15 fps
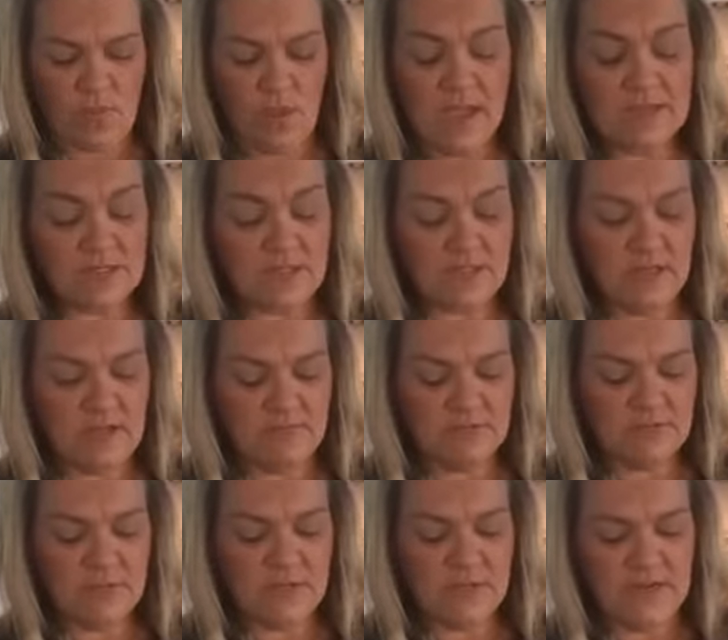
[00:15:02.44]
Actually, that
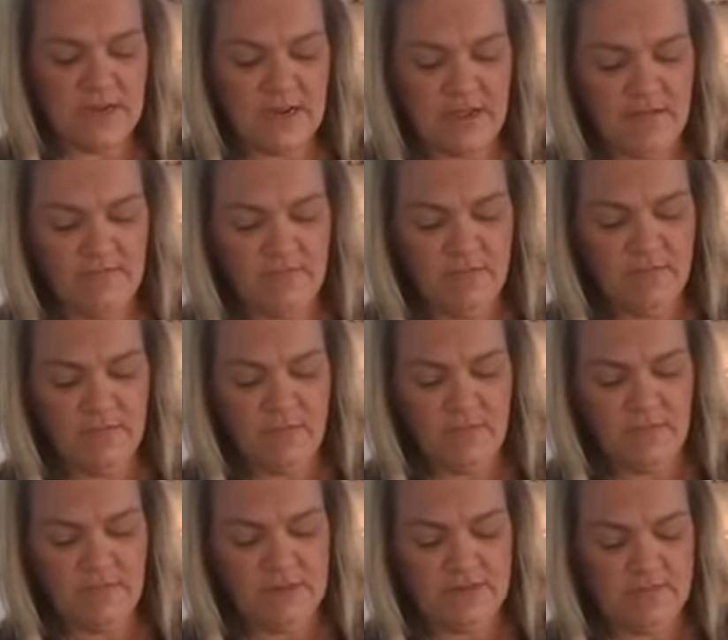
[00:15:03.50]
was 1.5.
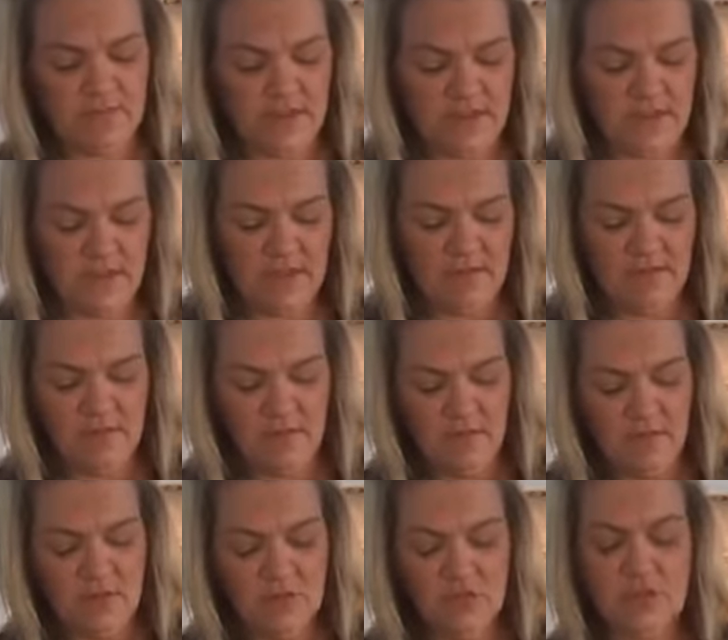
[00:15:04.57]
Let me do that again.
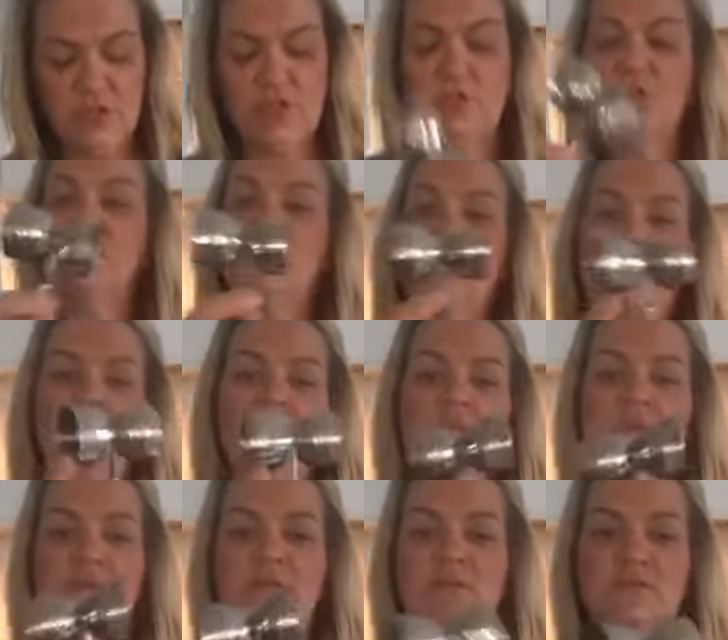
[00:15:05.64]
Show you.
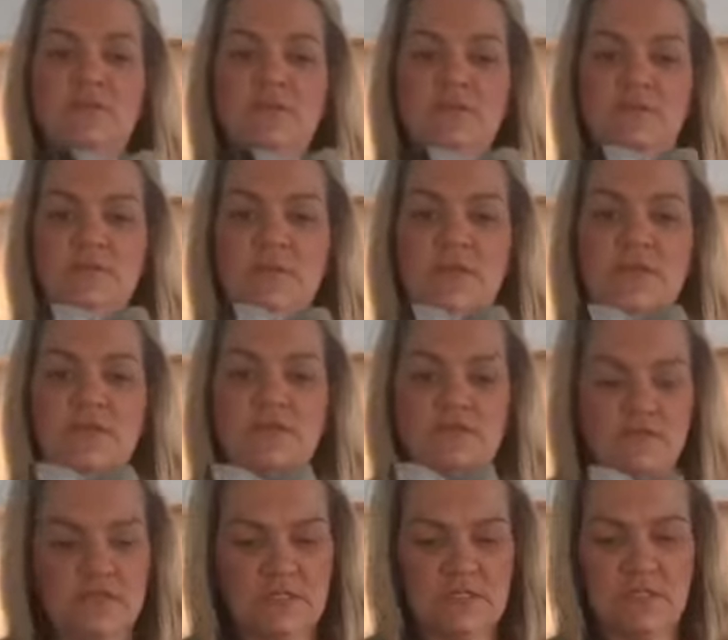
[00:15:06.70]
This one is the 1, this
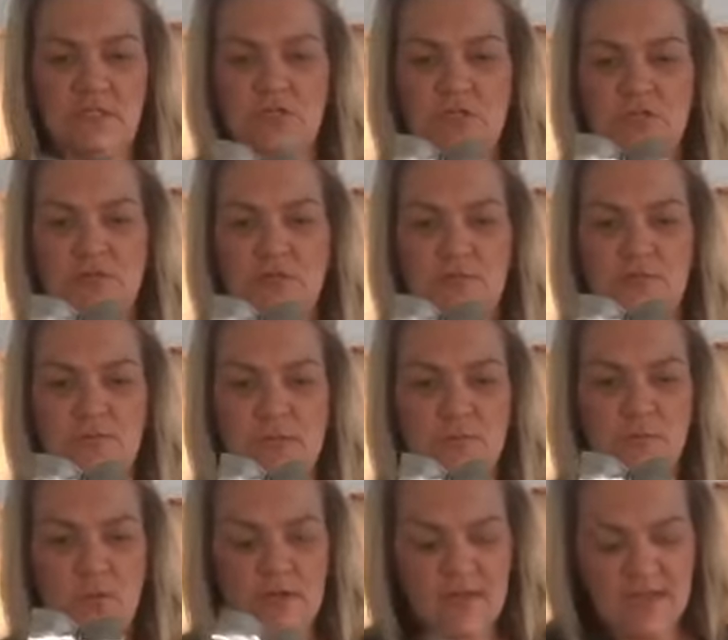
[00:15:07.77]
one is the 2, so it would
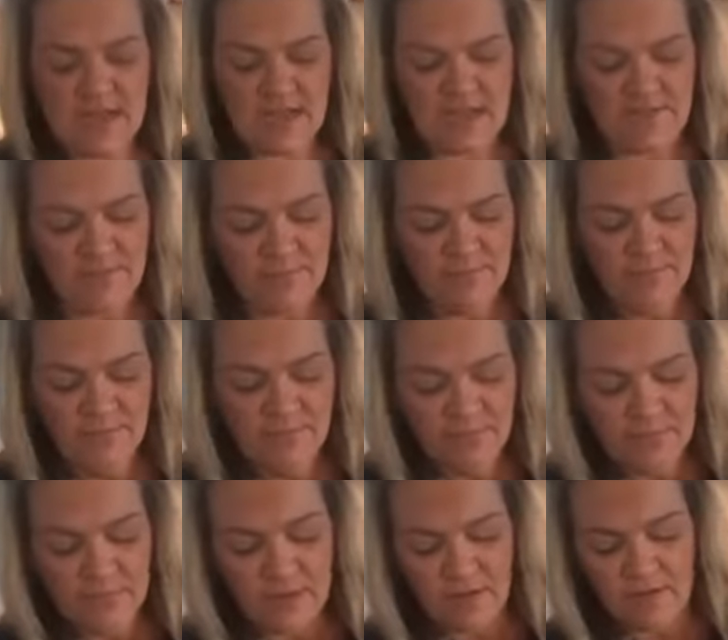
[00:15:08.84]
be 1.5.
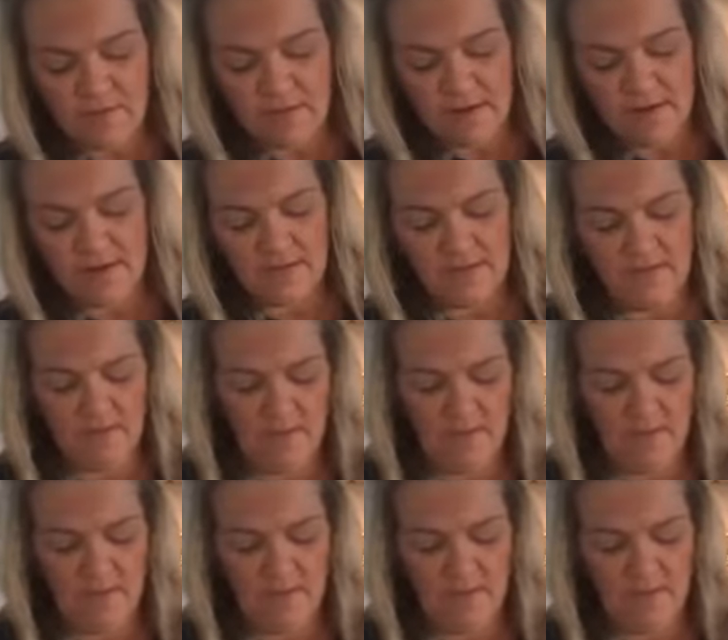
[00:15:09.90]
All right.